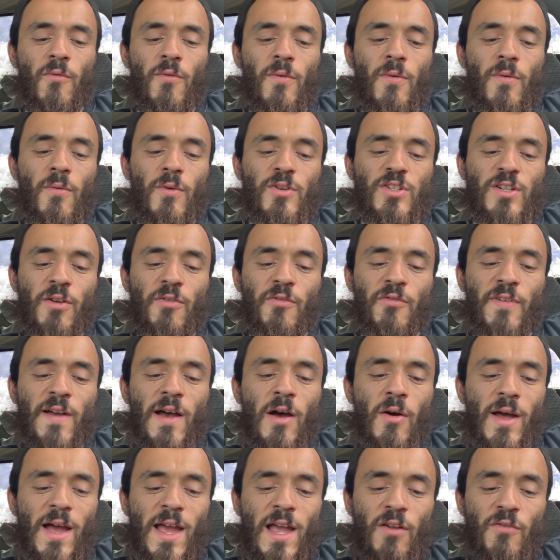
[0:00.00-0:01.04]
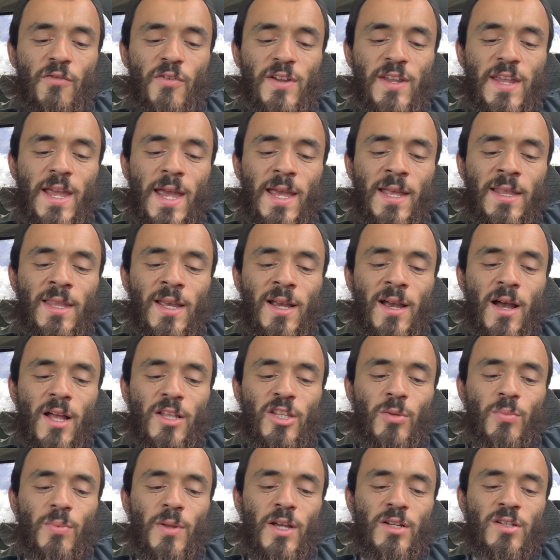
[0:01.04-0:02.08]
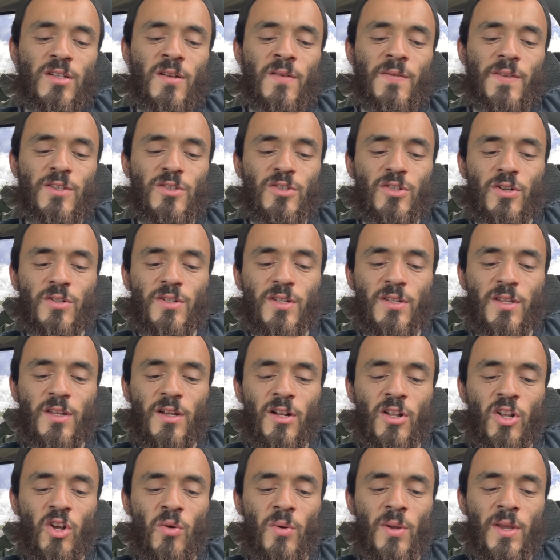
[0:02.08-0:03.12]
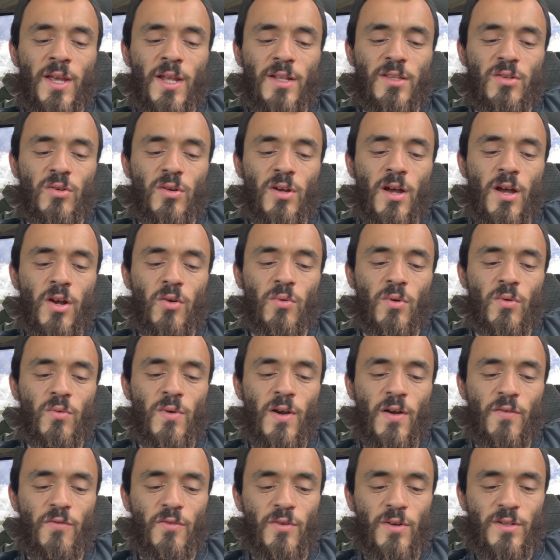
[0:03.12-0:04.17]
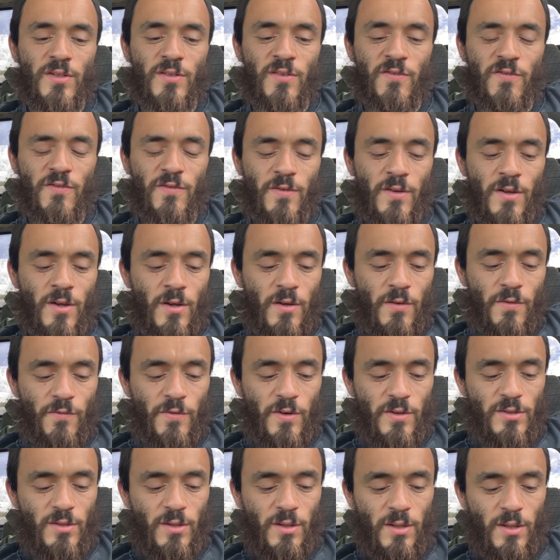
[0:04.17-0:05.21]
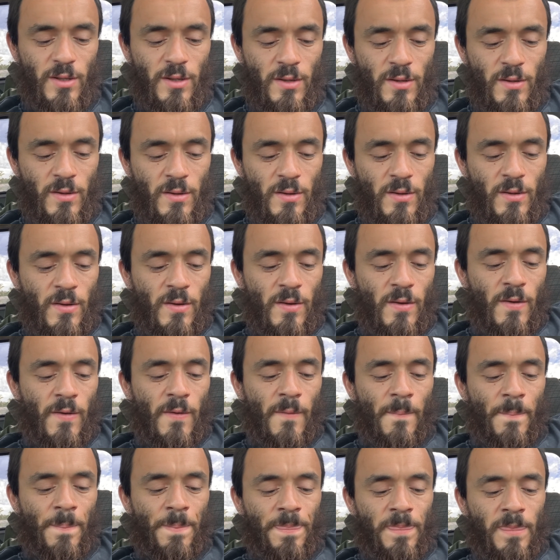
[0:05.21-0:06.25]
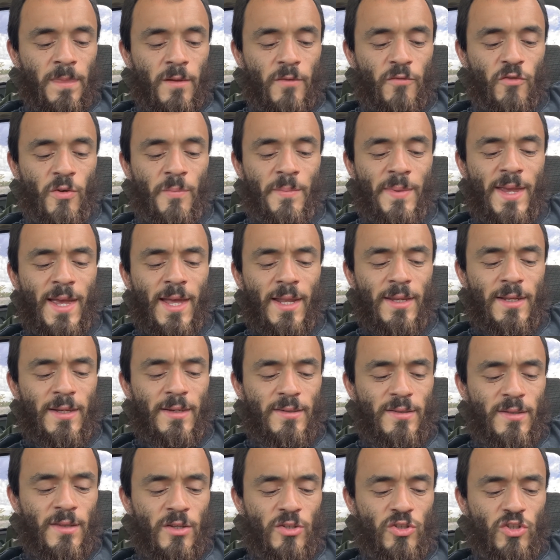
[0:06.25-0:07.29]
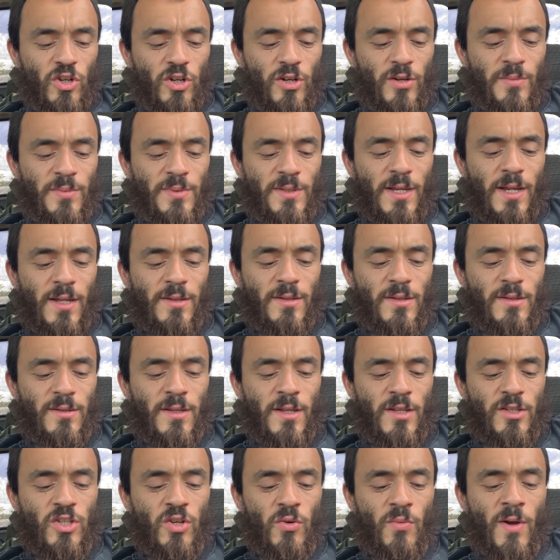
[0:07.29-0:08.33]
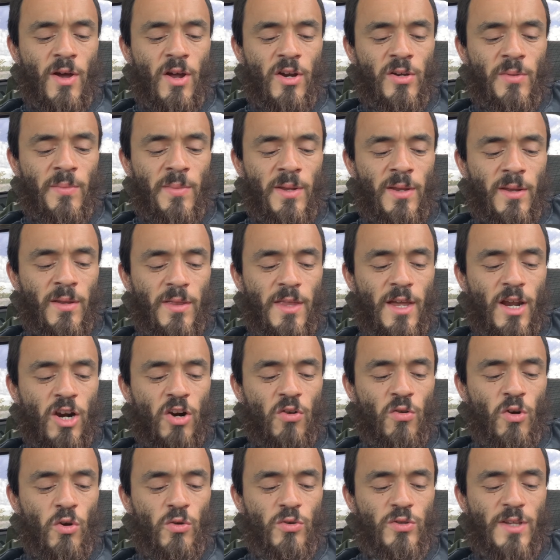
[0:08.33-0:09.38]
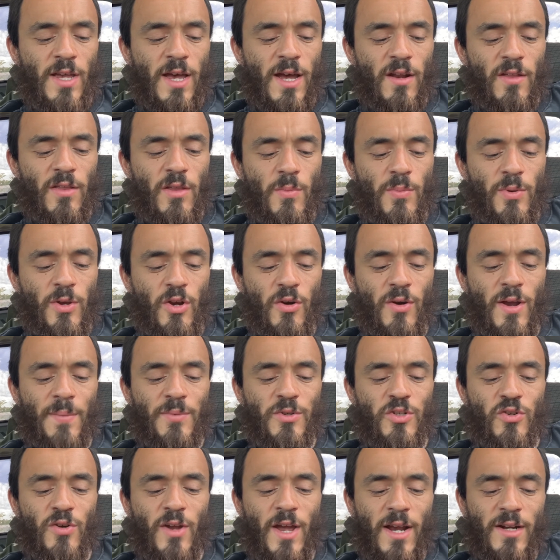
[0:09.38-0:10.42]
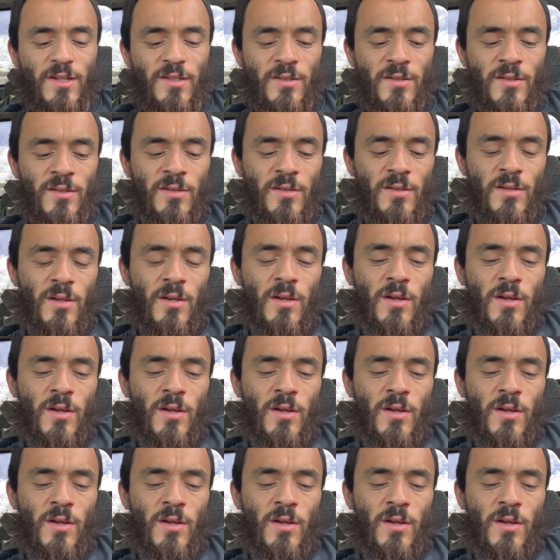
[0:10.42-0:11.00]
which I felt I ever yet in the contemplation of the certainty glowing yet to concrete reveries of Fuseli. For me, at least, in the circumstances then surrounding me, there arose out of the pure abstractions